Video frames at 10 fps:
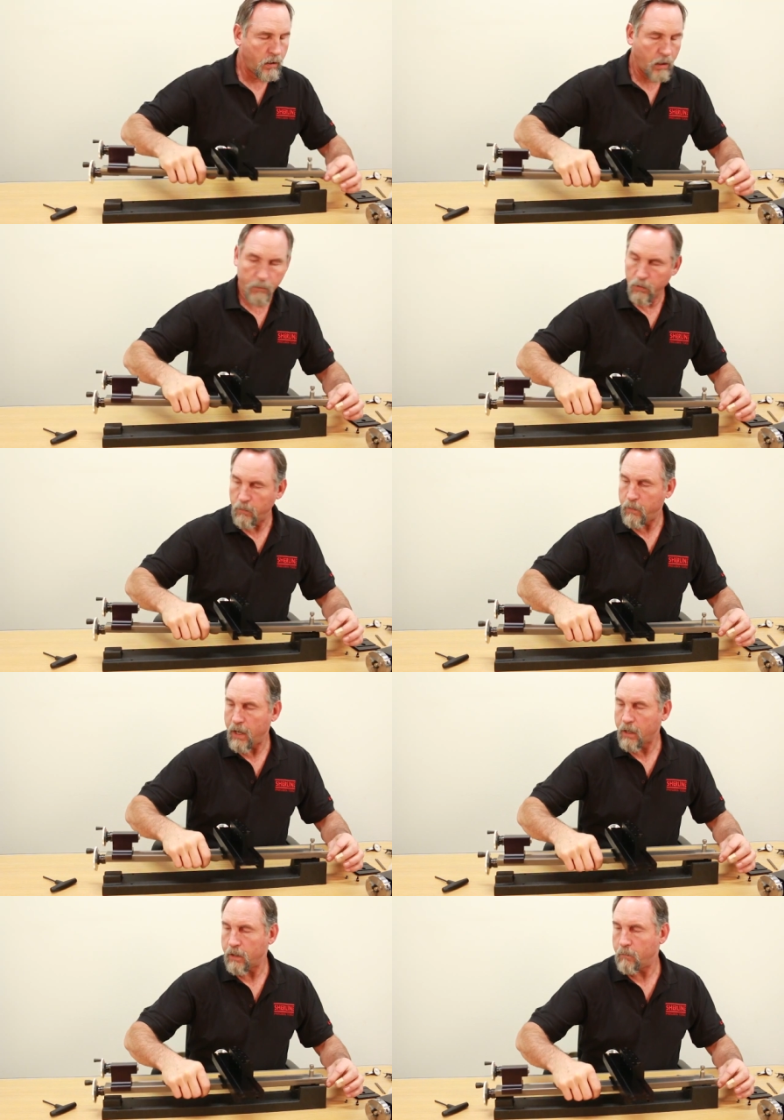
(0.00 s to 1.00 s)
I put it
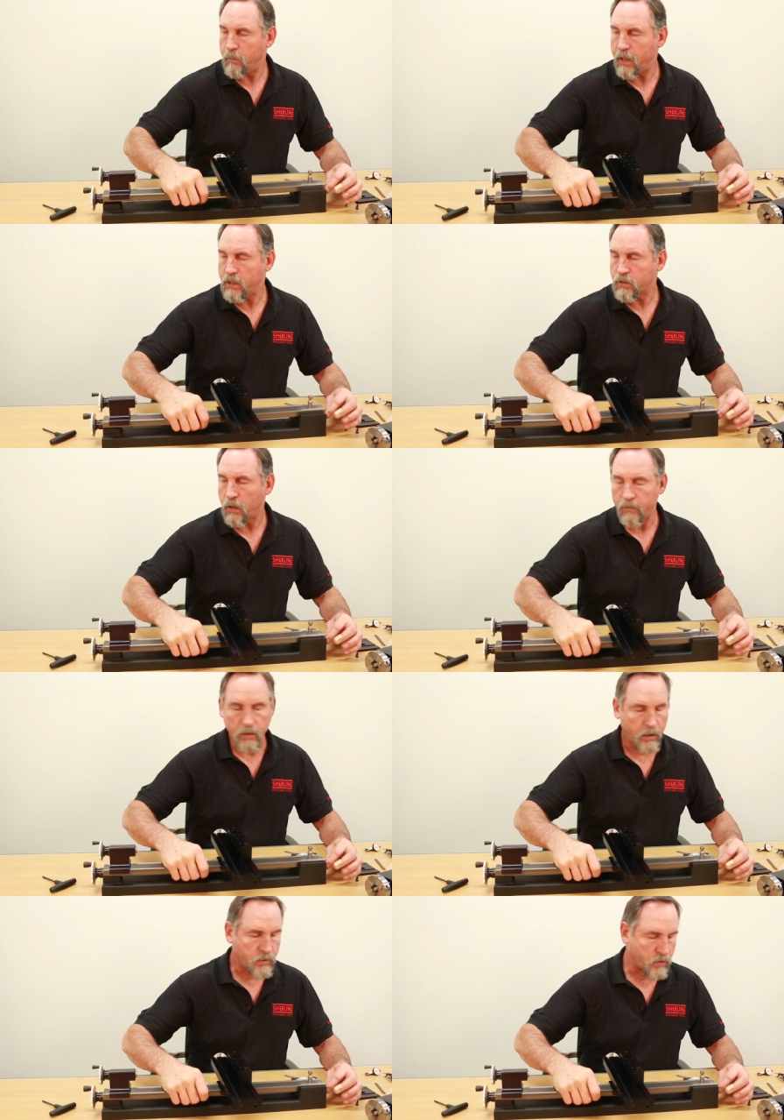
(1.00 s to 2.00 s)
back on the base, so I have a
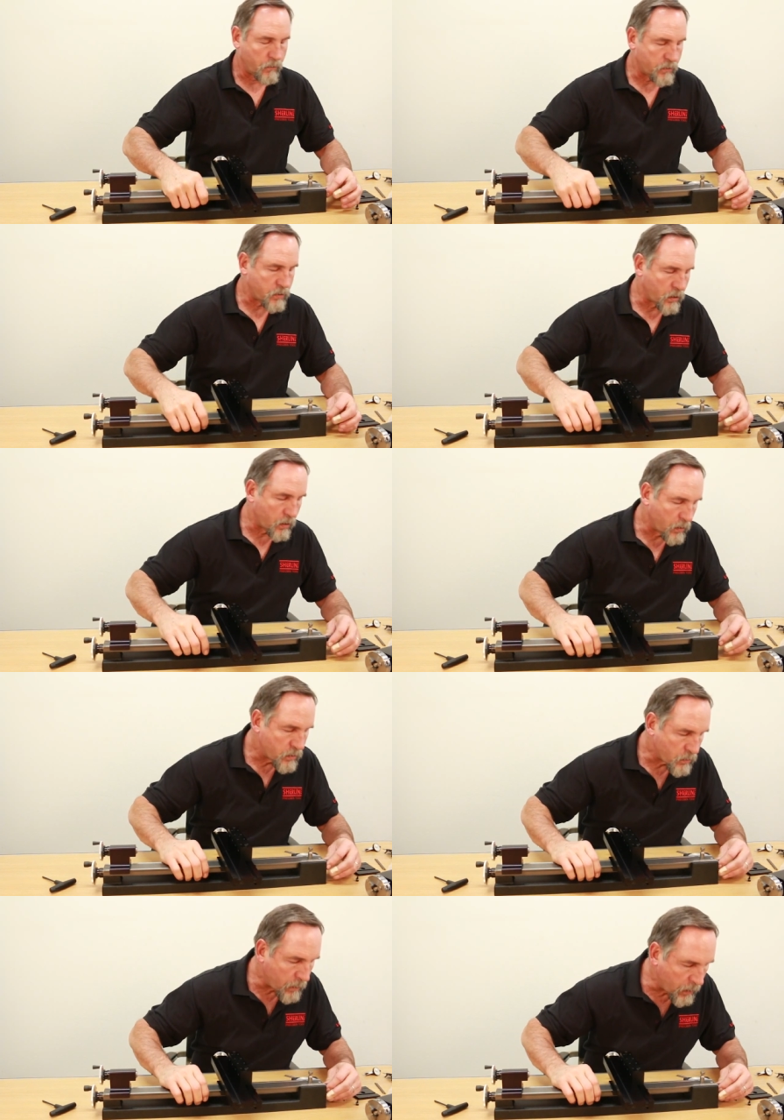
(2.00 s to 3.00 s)
nice surface to,
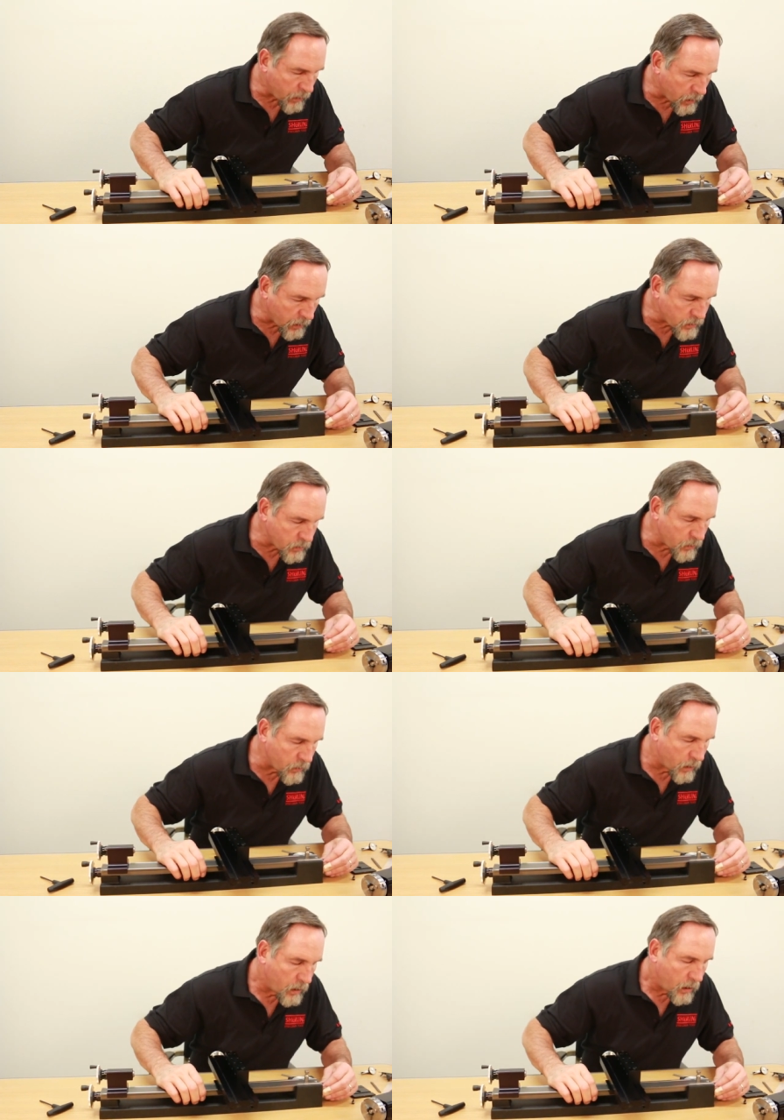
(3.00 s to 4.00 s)
to mount it
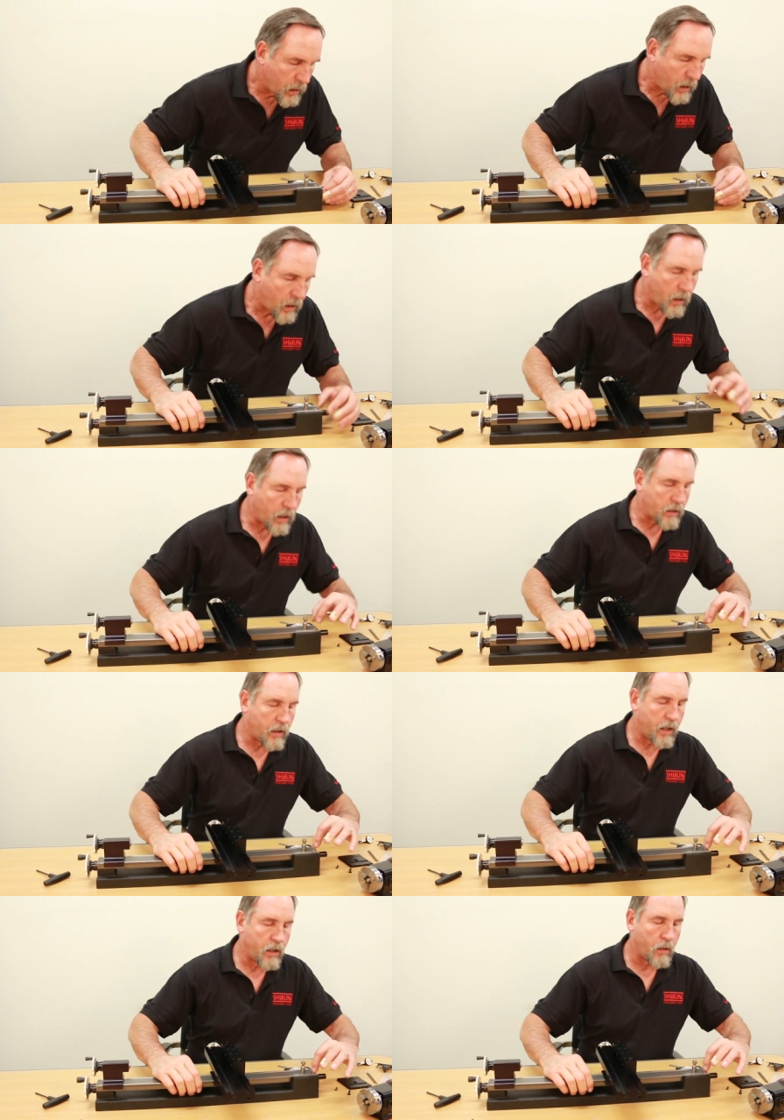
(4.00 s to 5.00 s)
onto, and I
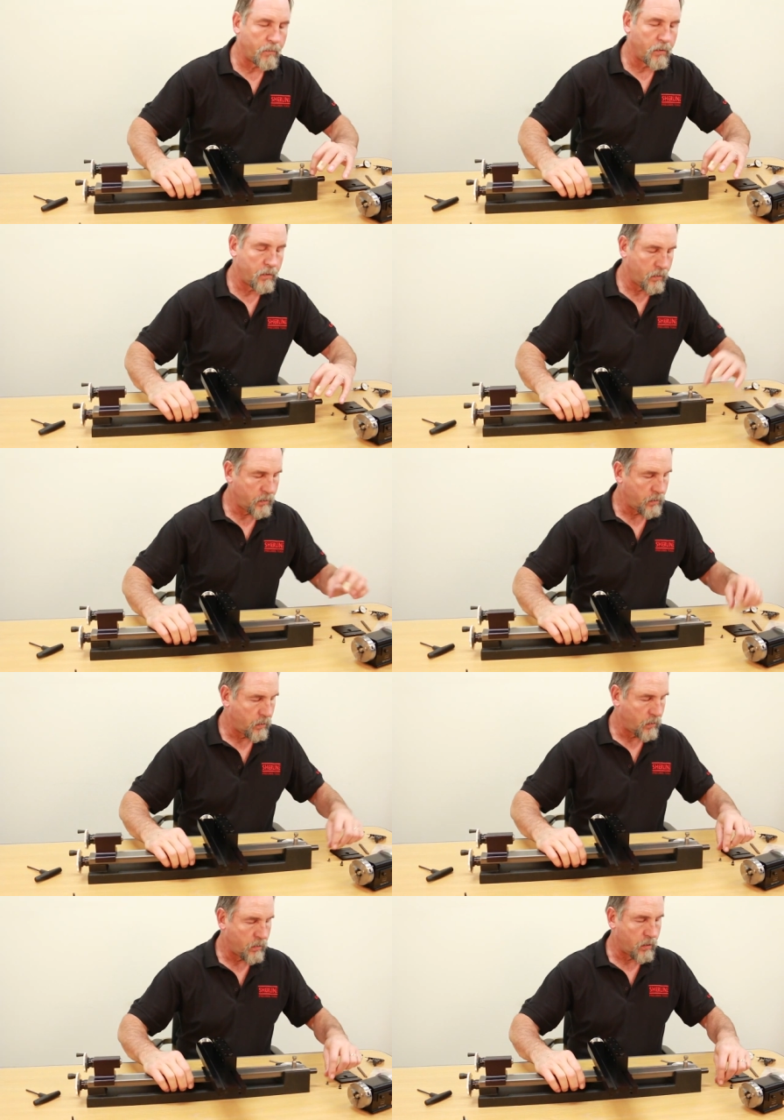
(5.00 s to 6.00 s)
line up
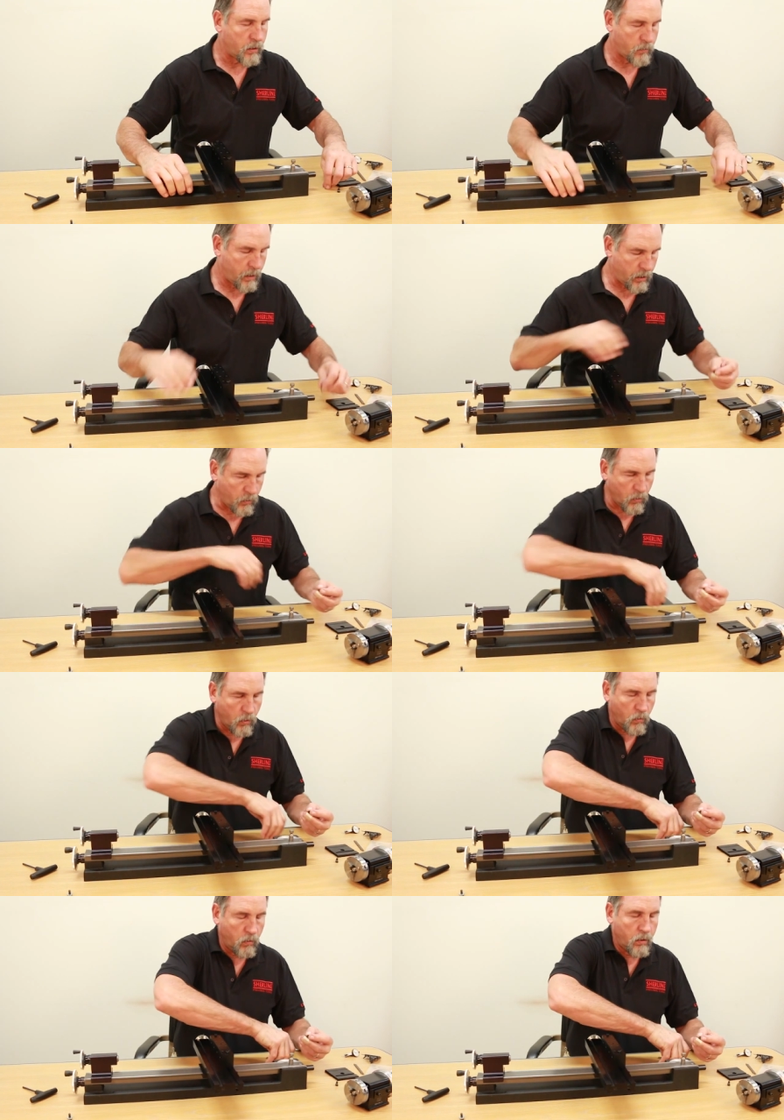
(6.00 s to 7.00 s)
the threaded
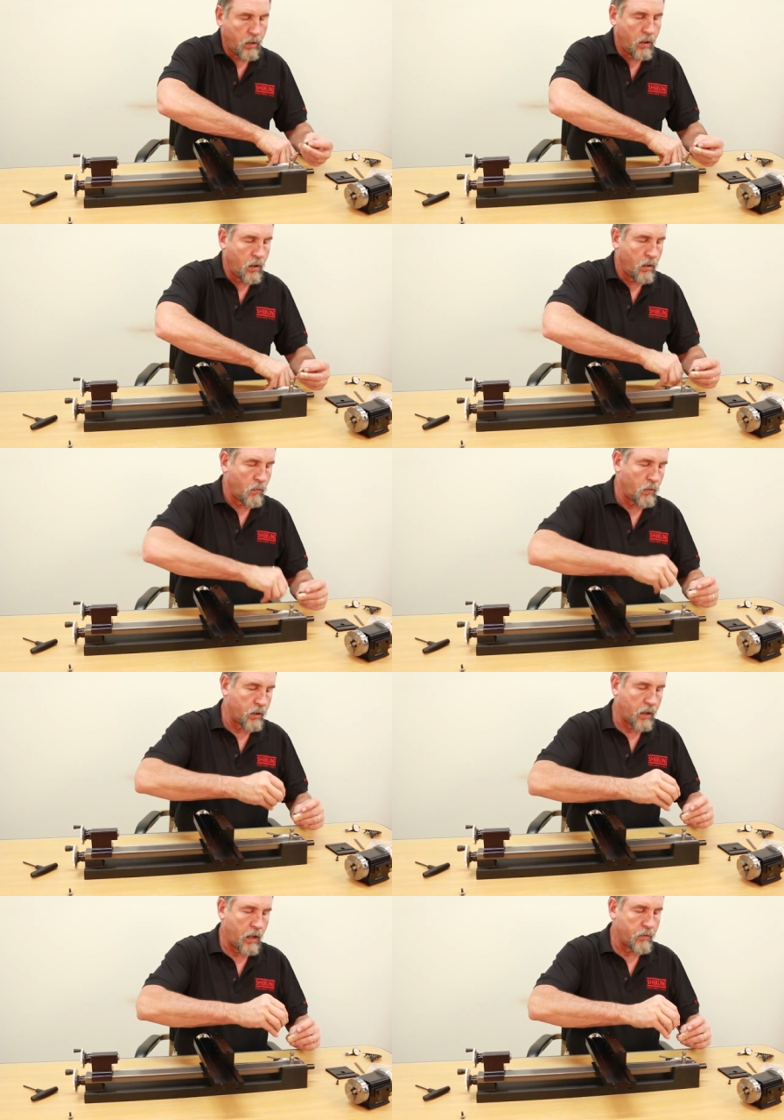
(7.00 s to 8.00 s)
hole for the
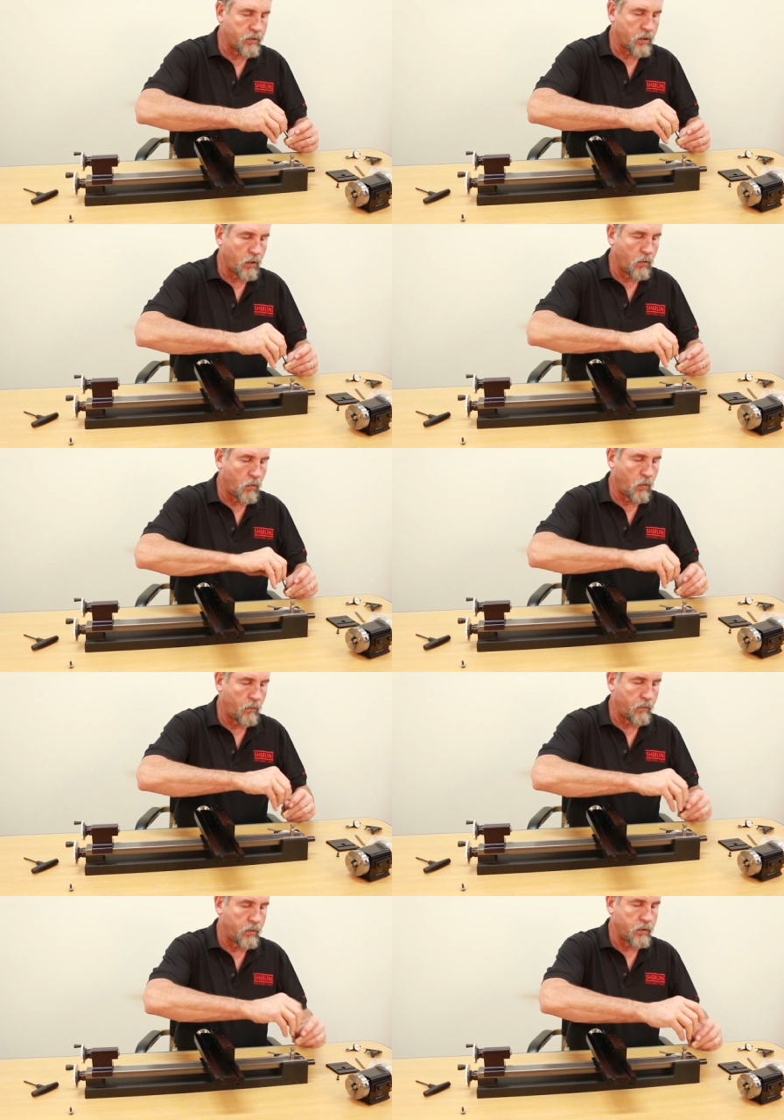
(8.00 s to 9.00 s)
countersunk hole
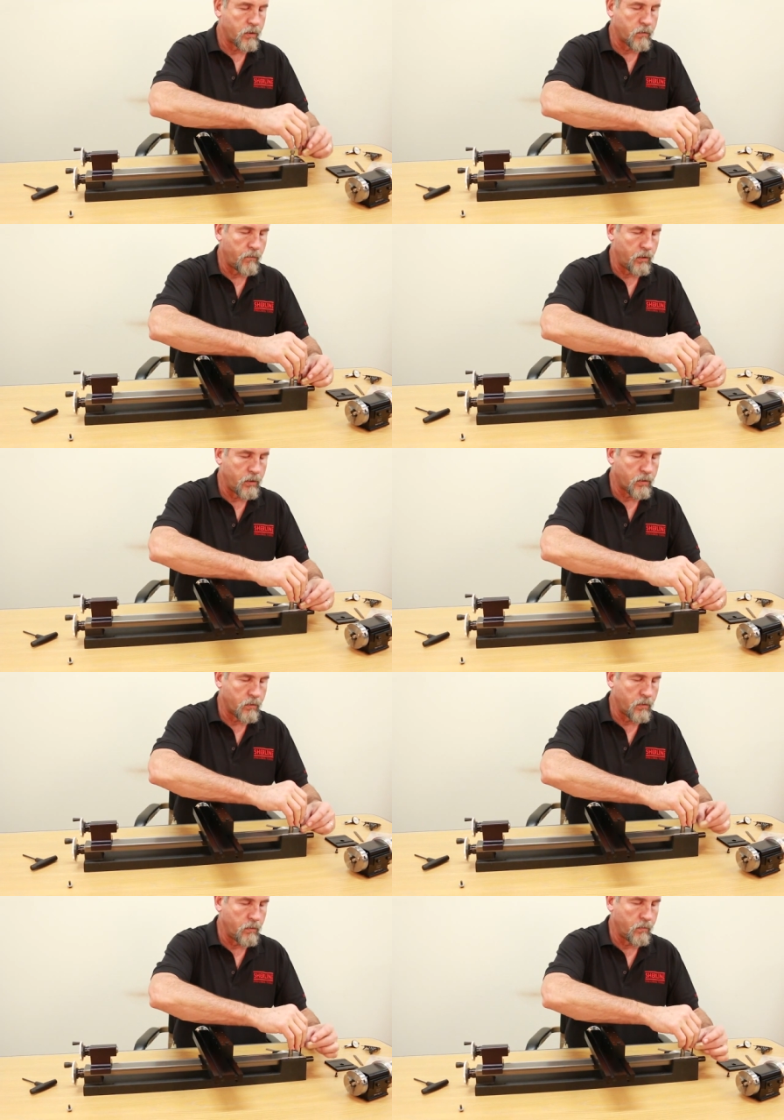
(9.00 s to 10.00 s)
for this, for this
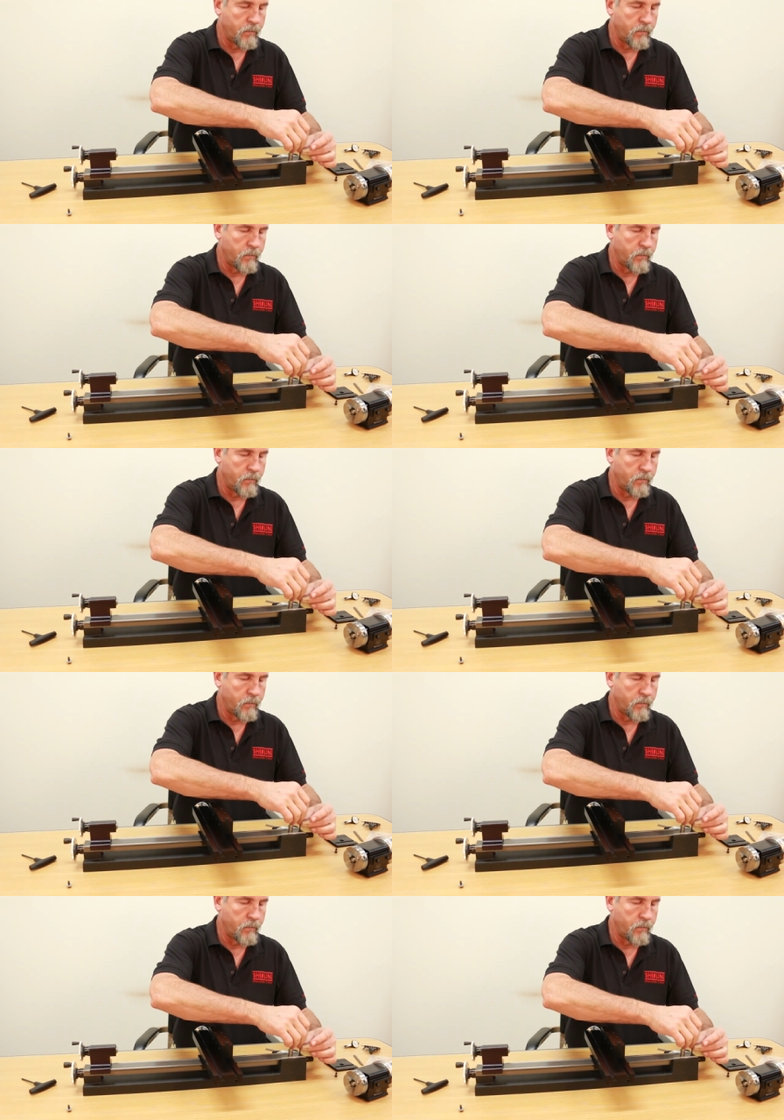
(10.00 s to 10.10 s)
screw.